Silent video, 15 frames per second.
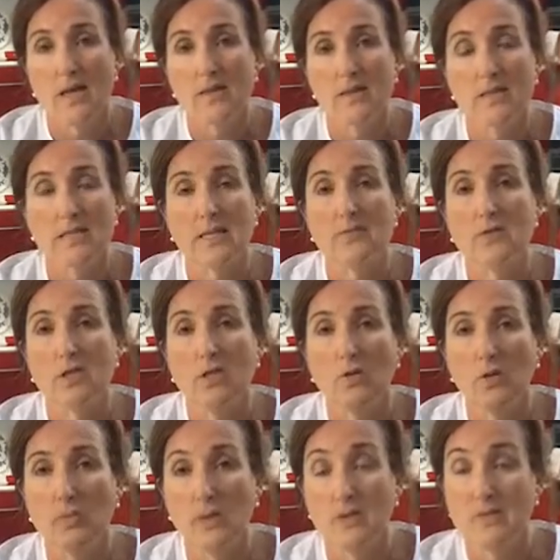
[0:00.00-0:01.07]
This gives
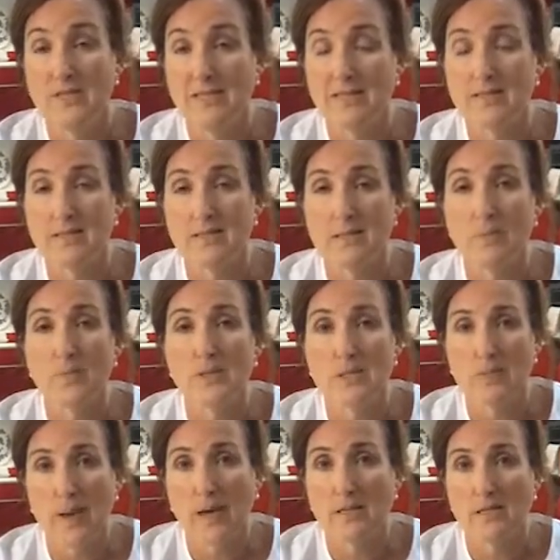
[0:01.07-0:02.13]
you a bit of distance and
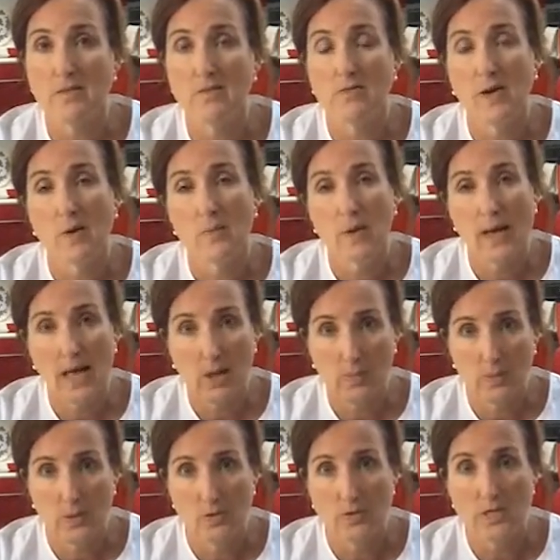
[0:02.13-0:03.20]
perspective and will
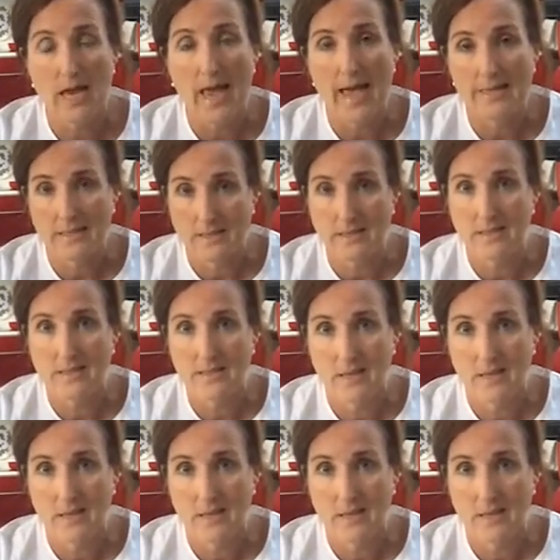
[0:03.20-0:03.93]
help you to edit